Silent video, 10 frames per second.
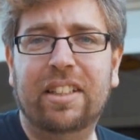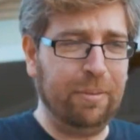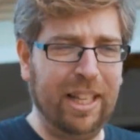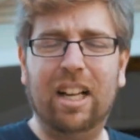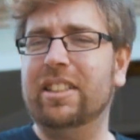
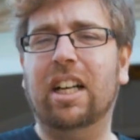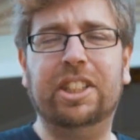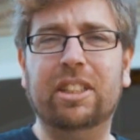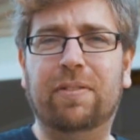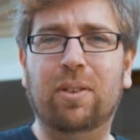Without
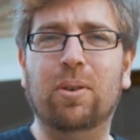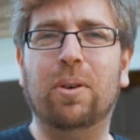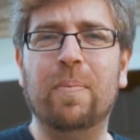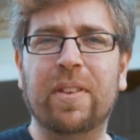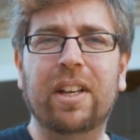touching the
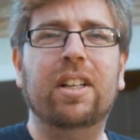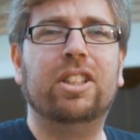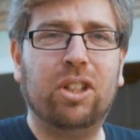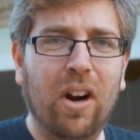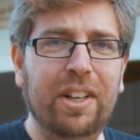floor,
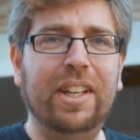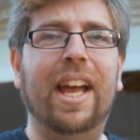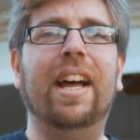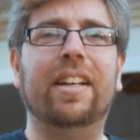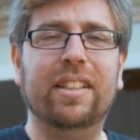trying to
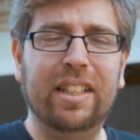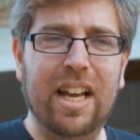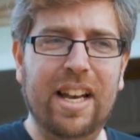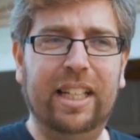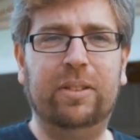get
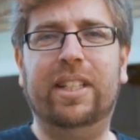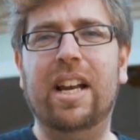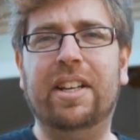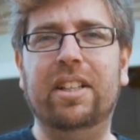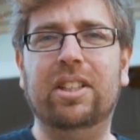an extra
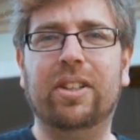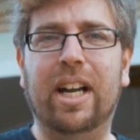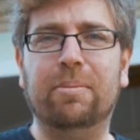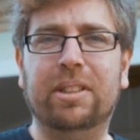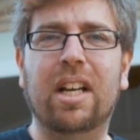10
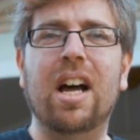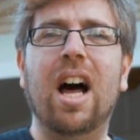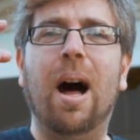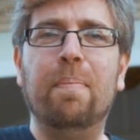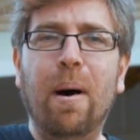kilograms
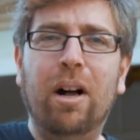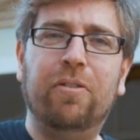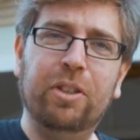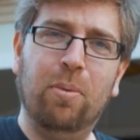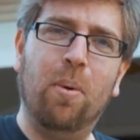above
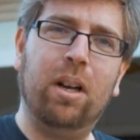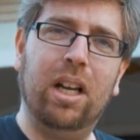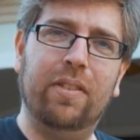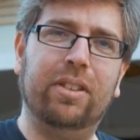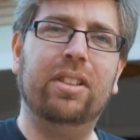the water
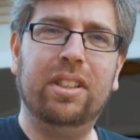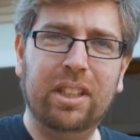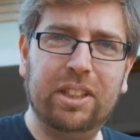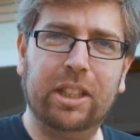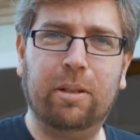level,
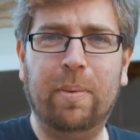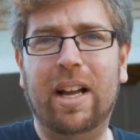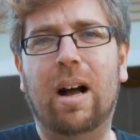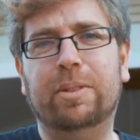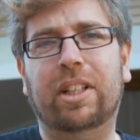just with my
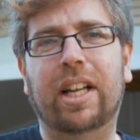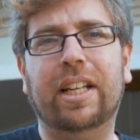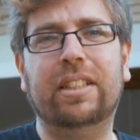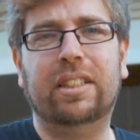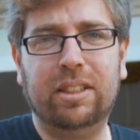arms and
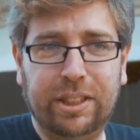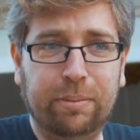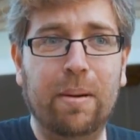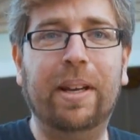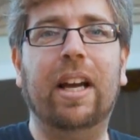legs,
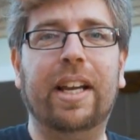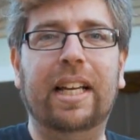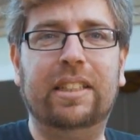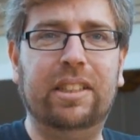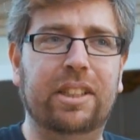swimming
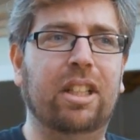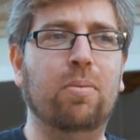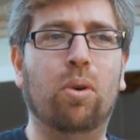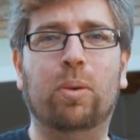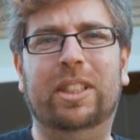against,
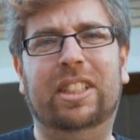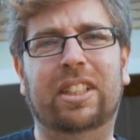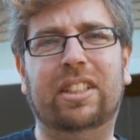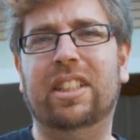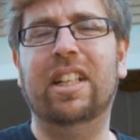water
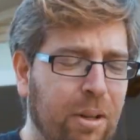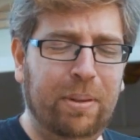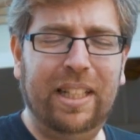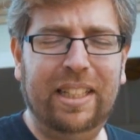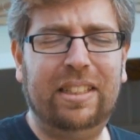resistance. So
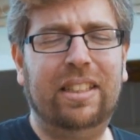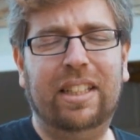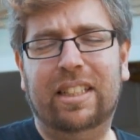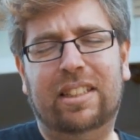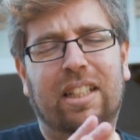please,
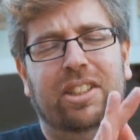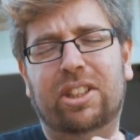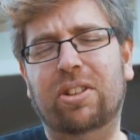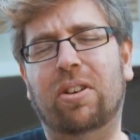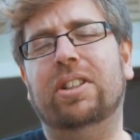like I said,
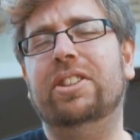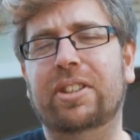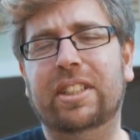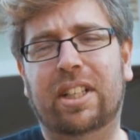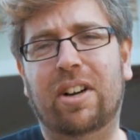do not do
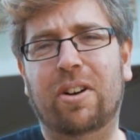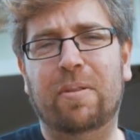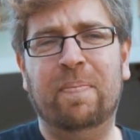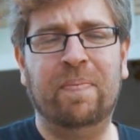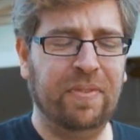this at
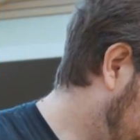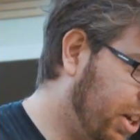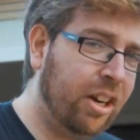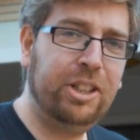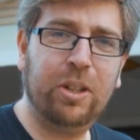home. I gotta
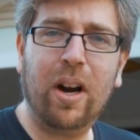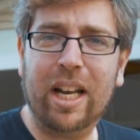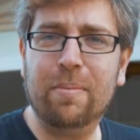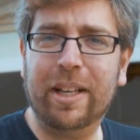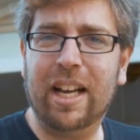go dry
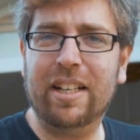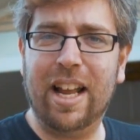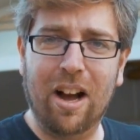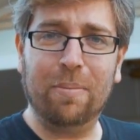him again now.